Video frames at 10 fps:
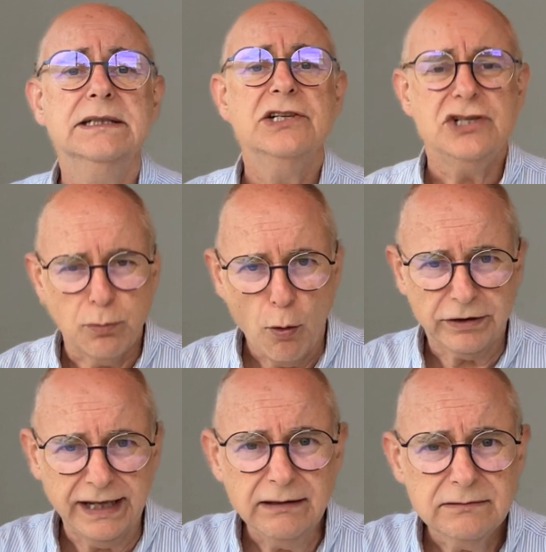She
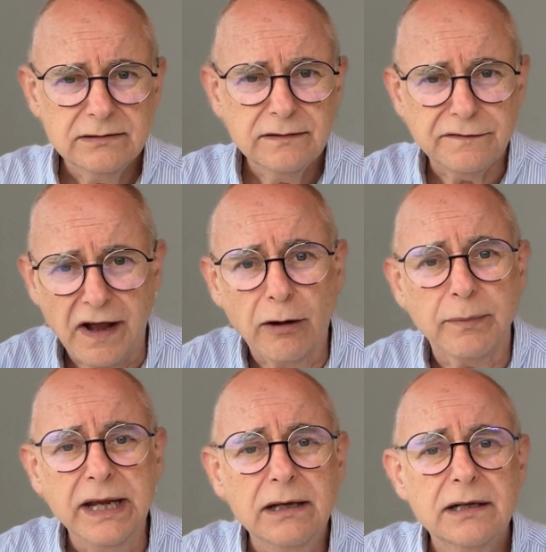walked in, found
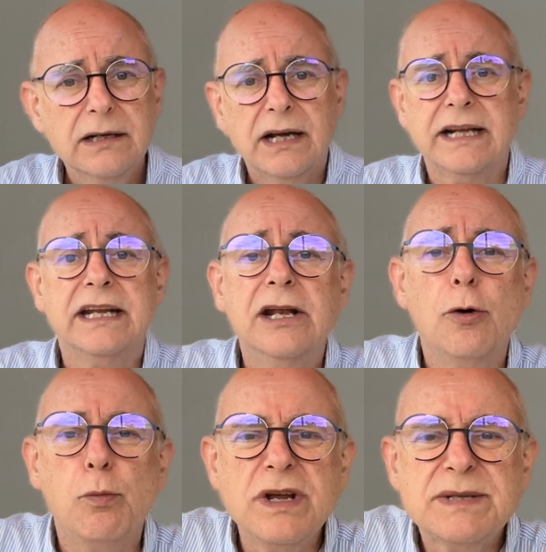me, and in her
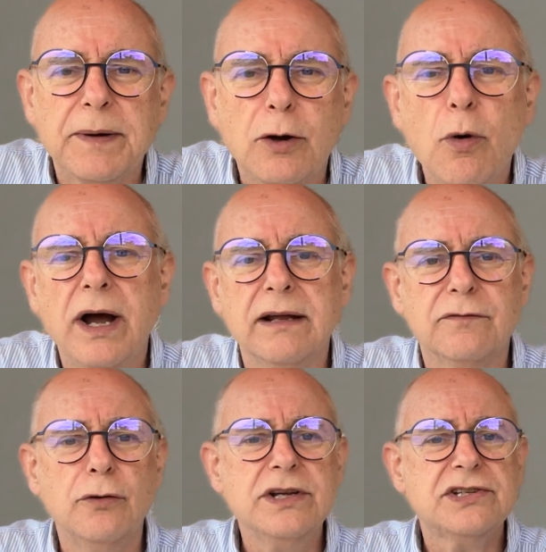whisper quiet
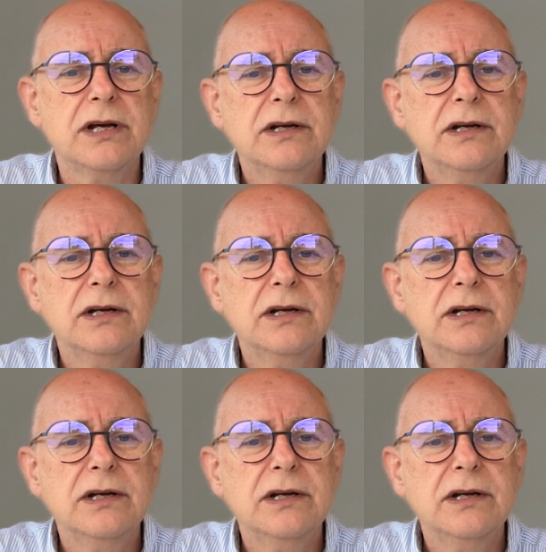voice,